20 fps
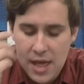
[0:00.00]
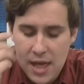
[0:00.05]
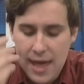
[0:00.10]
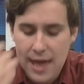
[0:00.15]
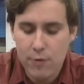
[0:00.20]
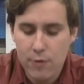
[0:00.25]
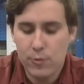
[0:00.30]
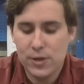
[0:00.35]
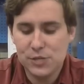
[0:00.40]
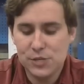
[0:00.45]

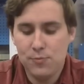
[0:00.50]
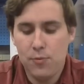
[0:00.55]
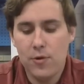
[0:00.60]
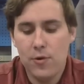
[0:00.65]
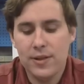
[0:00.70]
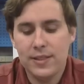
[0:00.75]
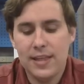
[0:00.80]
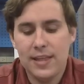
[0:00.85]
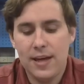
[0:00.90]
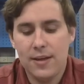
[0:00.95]
At which
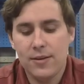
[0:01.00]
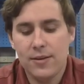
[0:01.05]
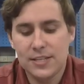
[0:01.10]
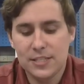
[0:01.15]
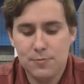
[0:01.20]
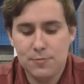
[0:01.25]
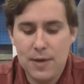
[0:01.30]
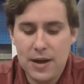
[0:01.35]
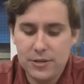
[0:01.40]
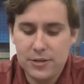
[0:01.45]
point that
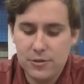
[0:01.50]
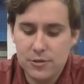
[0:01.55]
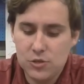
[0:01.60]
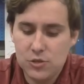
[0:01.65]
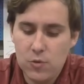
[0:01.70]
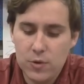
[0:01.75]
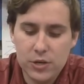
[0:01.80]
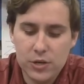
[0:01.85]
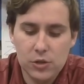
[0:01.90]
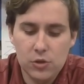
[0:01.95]
inspector is
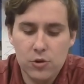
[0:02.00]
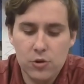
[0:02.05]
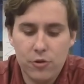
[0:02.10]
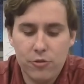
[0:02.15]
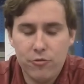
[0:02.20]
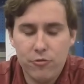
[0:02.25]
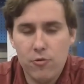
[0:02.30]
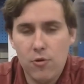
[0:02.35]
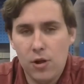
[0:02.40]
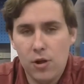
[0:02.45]
going to look
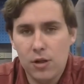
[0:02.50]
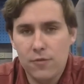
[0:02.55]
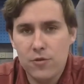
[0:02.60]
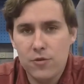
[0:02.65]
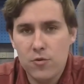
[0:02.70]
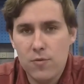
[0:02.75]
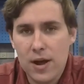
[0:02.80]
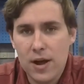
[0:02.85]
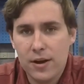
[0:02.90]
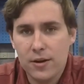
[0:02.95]
through all of
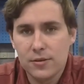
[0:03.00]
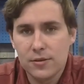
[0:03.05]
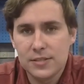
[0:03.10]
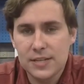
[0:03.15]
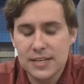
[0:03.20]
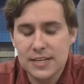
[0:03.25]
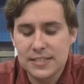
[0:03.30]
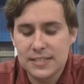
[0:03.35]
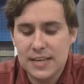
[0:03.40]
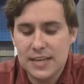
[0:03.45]
your records
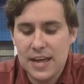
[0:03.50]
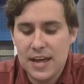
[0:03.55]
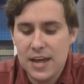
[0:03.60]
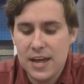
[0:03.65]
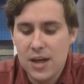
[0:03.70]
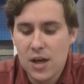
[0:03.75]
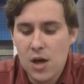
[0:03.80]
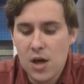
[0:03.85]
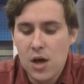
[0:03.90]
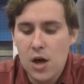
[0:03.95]
and
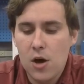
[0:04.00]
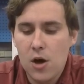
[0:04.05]
say,